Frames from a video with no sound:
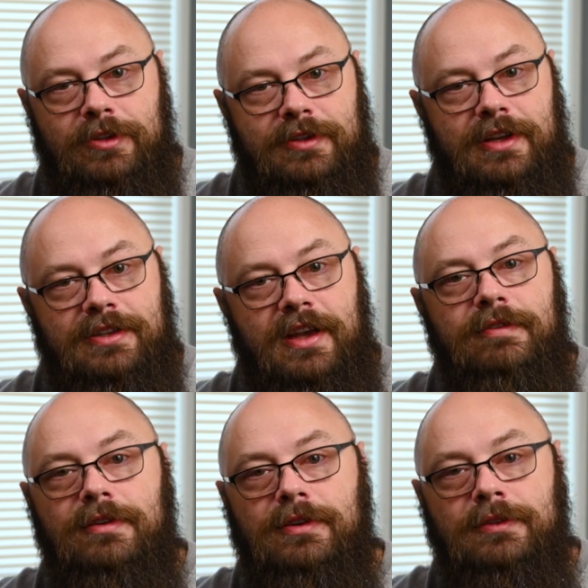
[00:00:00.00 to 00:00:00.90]
Stay
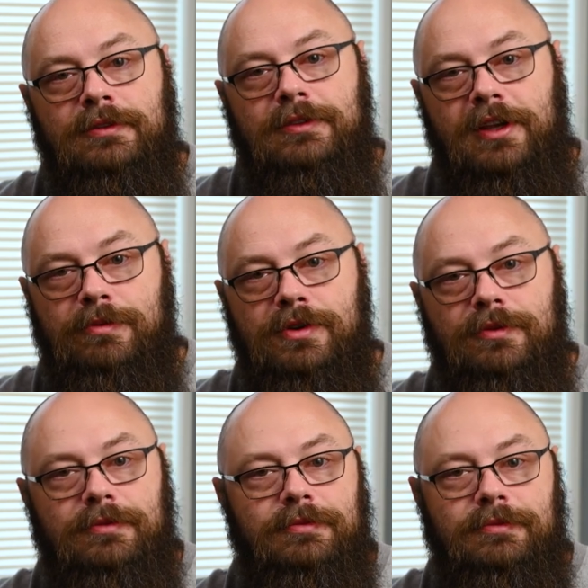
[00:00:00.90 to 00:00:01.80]
safe, keep
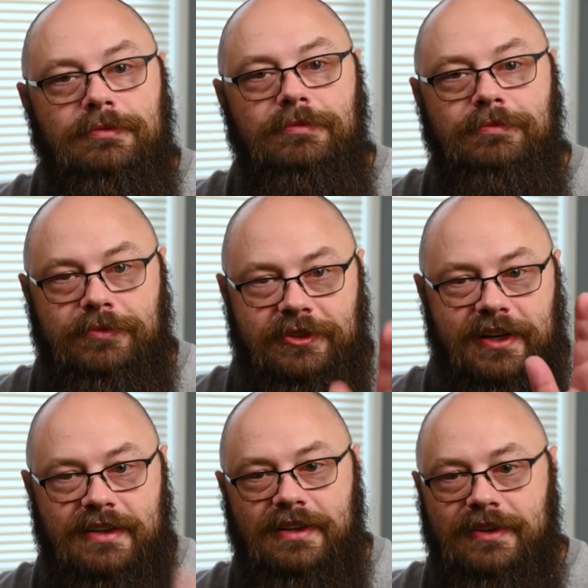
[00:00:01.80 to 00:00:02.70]
shooting. See
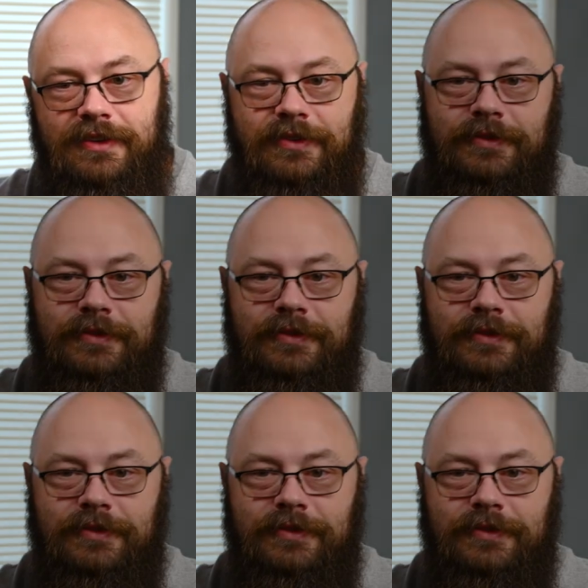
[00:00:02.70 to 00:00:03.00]
you guys later.